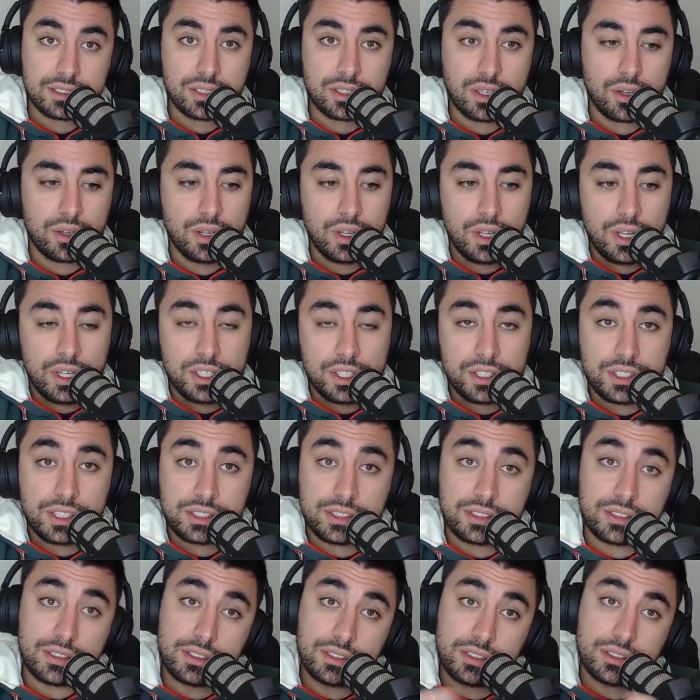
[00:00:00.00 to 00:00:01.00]
So
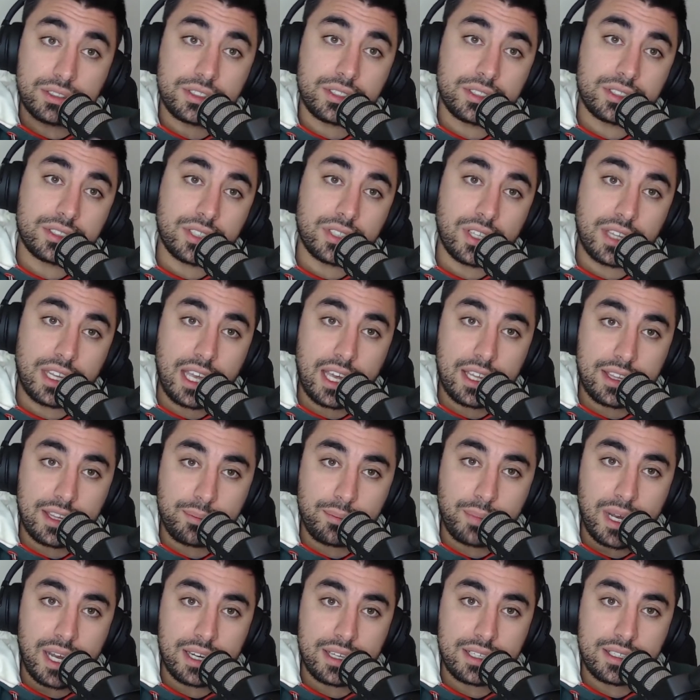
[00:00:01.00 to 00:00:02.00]
just so the other
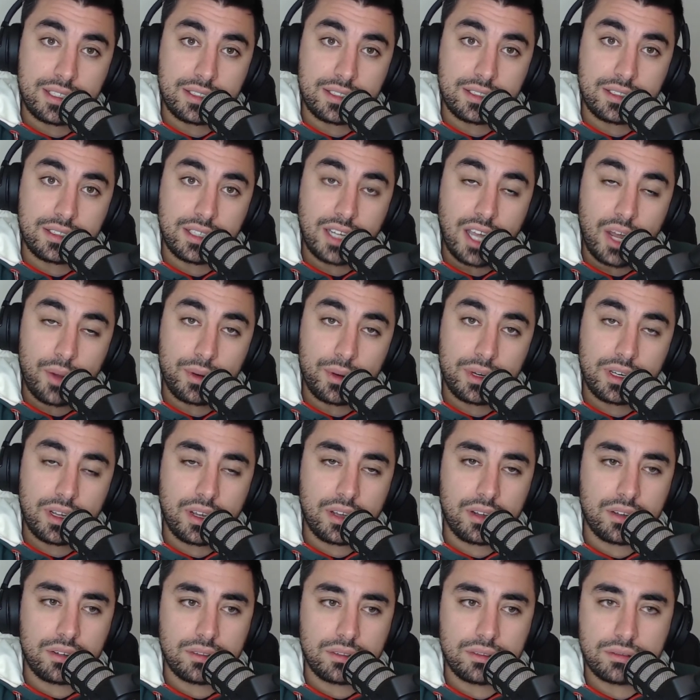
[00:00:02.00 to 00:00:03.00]
party can go and
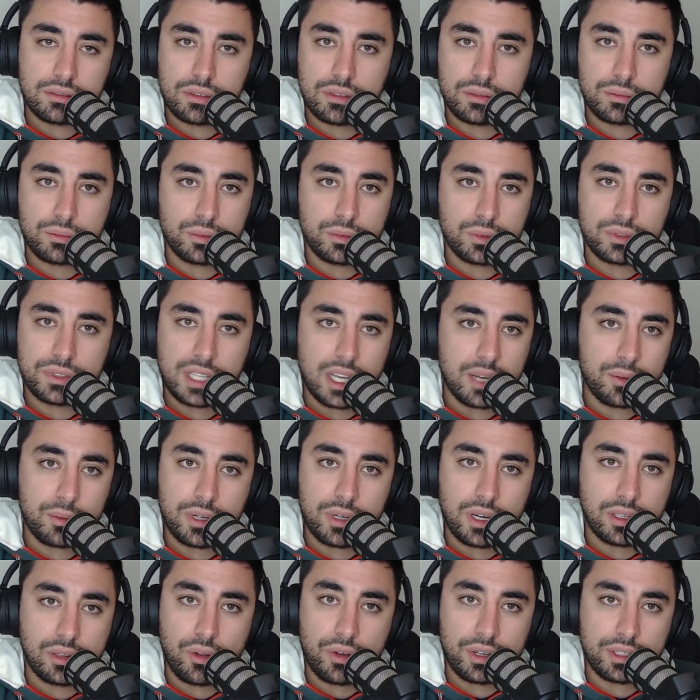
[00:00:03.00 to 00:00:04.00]
go, well, no, we
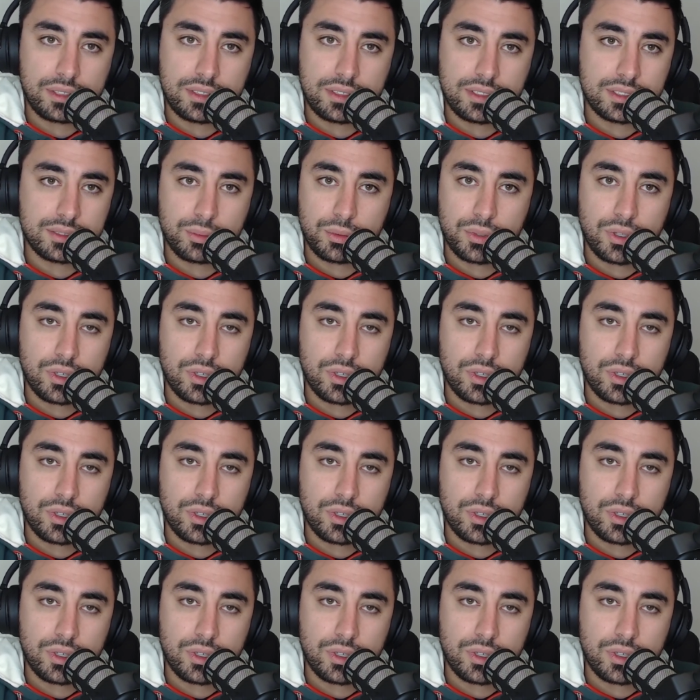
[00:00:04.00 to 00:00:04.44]
don't like this.